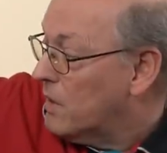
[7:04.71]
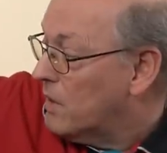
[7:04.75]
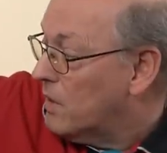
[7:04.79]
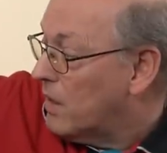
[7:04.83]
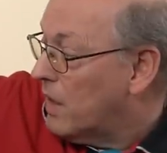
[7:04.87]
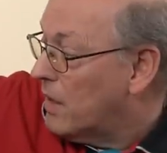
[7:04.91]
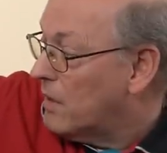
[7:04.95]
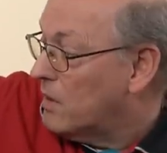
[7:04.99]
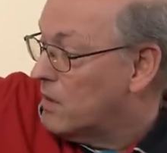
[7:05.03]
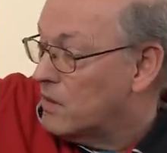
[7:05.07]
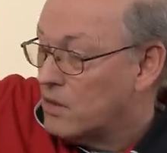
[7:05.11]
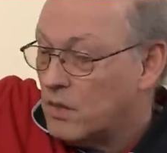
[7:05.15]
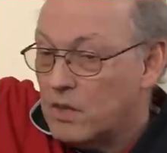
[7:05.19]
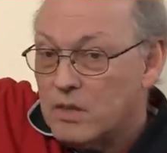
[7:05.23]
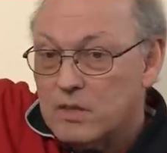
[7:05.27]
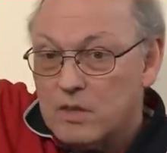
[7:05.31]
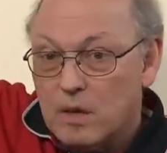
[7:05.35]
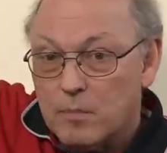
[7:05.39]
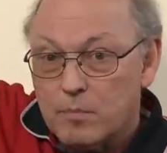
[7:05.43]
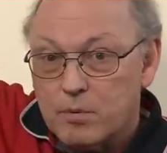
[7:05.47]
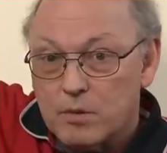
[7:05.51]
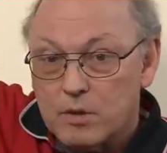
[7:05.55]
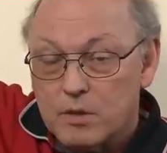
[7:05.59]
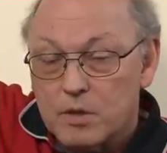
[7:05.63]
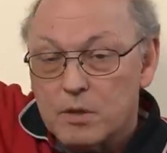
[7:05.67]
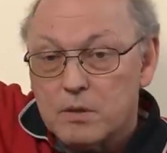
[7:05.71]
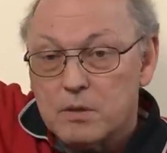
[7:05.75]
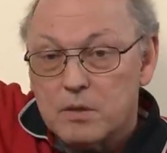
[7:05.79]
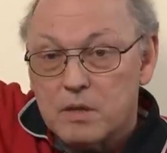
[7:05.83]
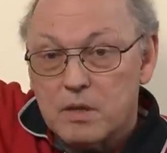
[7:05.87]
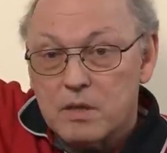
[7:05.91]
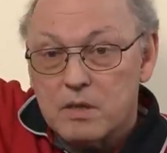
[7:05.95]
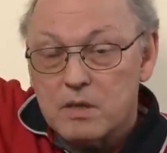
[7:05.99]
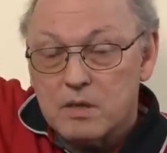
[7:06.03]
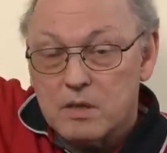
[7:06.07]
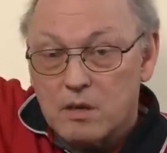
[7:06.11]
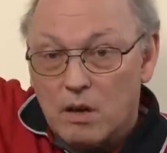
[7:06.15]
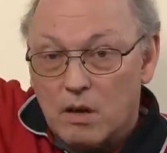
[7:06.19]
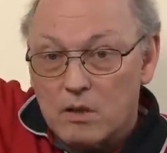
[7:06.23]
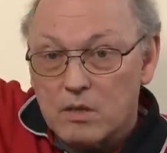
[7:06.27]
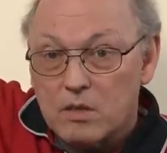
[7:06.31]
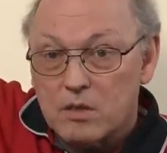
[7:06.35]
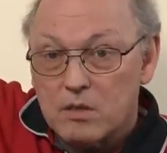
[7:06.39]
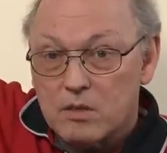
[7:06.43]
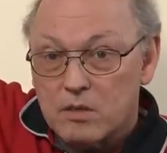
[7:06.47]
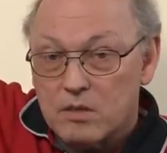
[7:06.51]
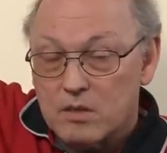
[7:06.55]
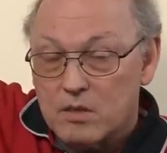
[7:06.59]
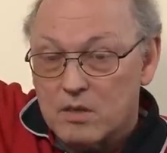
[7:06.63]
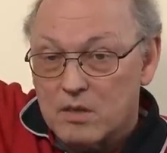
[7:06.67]
They, these are produced in
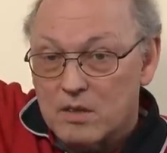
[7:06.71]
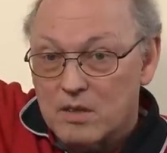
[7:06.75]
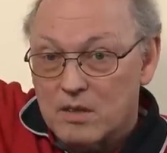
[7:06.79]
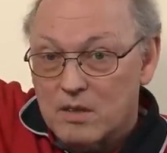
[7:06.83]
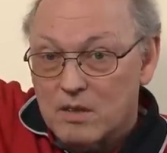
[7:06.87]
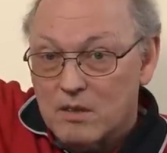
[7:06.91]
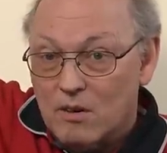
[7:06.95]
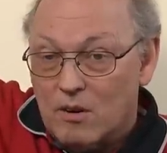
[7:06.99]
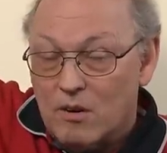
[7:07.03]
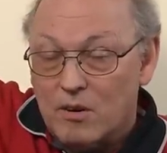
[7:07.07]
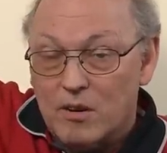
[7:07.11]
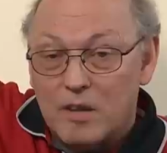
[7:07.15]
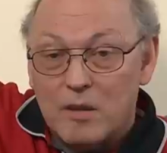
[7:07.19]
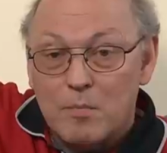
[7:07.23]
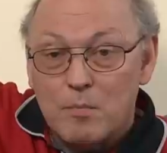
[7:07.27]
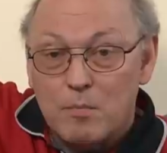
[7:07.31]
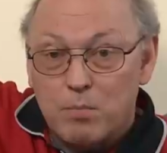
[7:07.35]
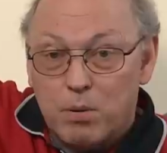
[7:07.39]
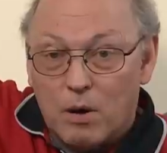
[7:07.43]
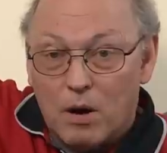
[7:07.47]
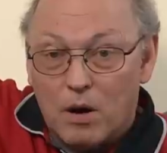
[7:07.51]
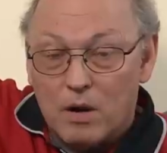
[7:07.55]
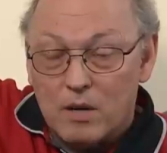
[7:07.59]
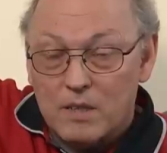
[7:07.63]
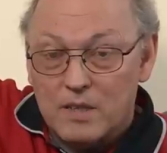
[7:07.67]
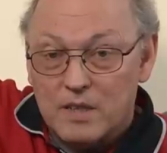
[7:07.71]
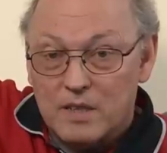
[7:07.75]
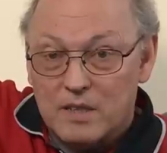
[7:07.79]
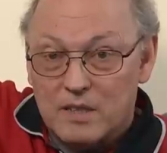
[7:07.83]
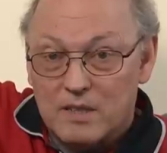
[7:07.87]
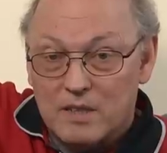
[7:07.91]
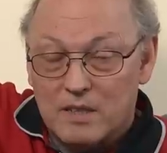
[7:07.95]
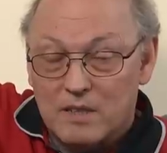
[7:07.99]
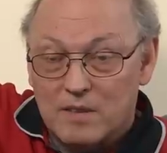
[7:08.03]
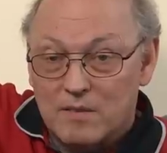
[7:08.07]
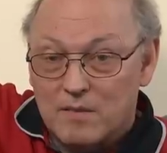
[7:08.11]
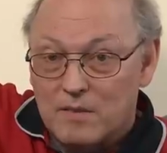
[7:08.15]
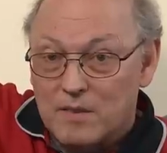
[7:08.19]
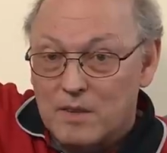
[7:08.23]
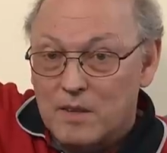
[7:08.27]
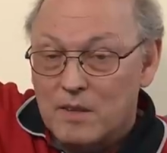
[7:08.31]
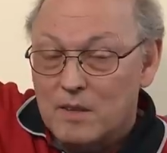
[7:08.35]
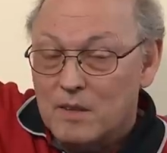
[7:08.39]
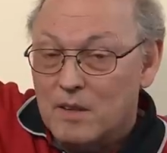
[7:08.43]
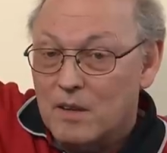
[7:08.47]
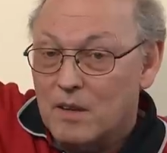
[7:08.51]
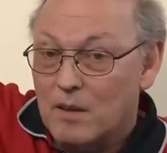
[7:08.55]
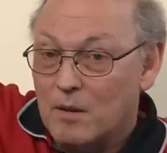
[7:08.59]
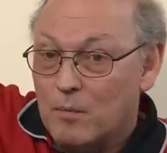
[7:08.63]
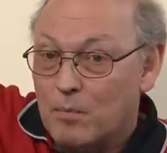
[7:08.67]
Scottish or imported
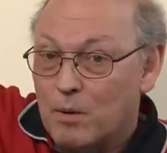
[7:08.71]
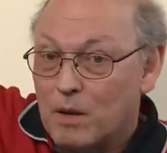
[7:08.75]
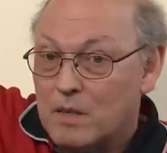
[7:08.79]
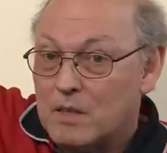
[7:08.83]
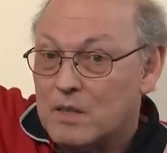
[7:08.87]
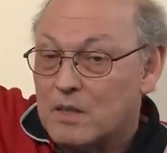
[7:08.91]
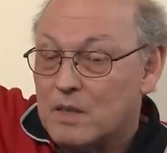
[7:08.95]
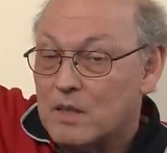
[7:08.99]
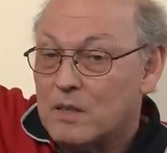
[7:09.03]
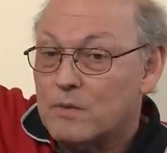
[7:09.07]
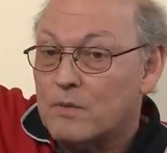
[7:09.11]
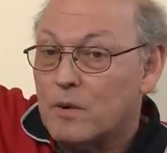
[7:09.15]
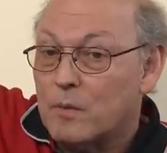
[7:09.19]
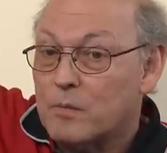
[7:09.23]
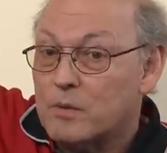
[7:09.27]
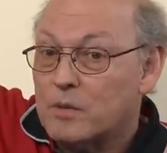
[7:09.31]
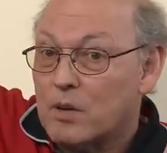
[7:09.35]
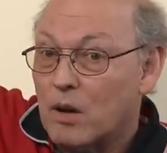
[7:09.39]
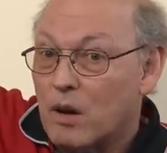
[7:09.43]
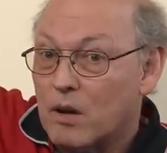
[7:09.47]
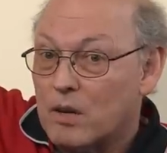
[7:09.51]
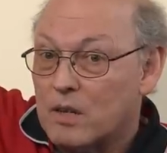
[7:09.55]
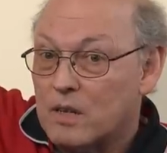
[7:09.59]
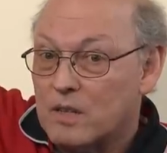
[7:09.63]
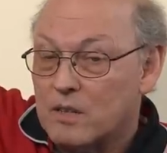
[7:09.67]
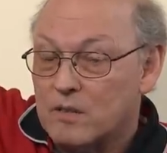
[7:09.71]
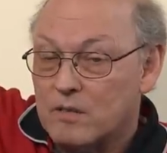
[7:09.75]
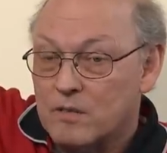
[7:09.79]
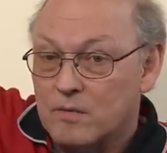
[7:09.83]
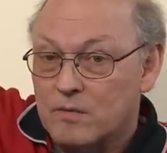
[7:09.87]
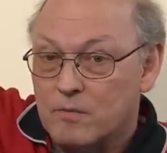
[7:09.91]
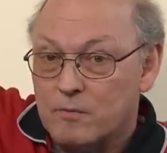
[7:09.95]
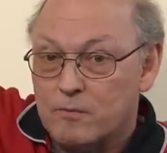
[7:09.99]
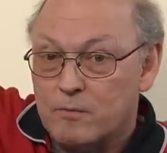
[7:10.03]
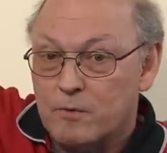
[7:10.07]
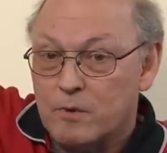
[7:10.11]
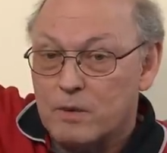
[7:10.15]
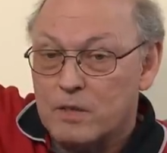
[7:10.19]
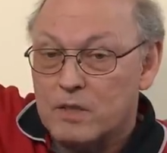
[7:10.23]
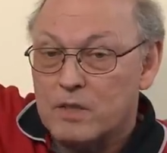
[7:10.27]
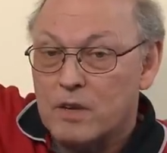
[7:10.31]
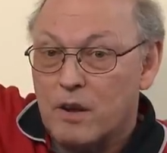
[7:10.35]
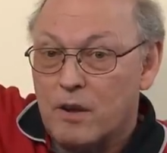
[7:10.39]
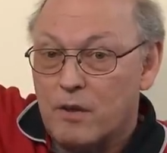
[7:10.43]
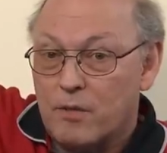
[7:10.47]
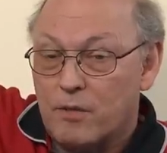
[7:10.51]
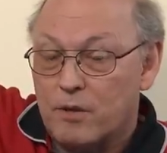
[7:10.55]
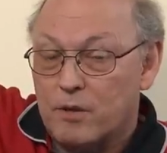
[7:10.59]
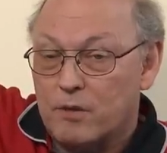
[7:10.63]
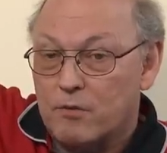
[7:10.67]
uh, pot stills from Scotland, from
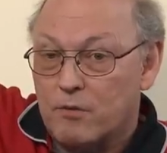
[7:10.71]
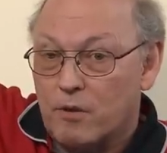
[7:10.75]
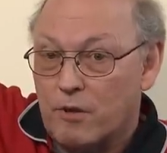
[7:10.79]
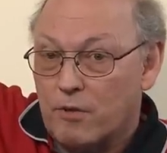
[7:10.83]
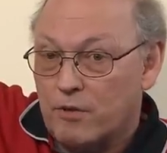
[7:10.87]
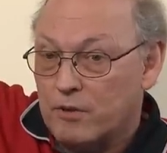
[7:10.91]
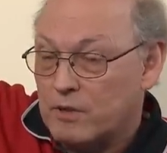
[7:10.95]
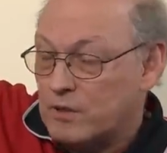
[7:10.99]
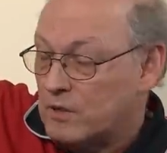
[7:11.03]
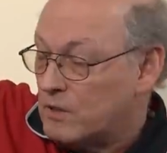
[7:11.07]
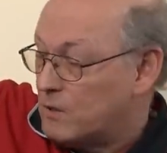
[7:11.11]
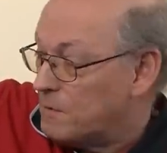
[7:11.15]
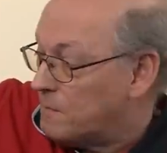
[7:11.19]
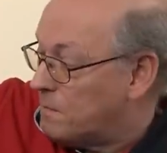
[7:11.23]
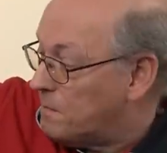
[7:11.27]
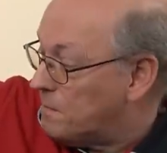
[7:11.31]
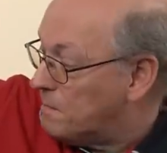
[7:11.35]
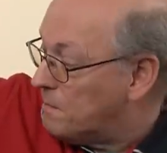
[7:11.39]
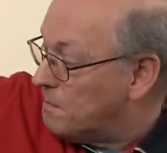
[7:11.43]
Forsyth in Rothes.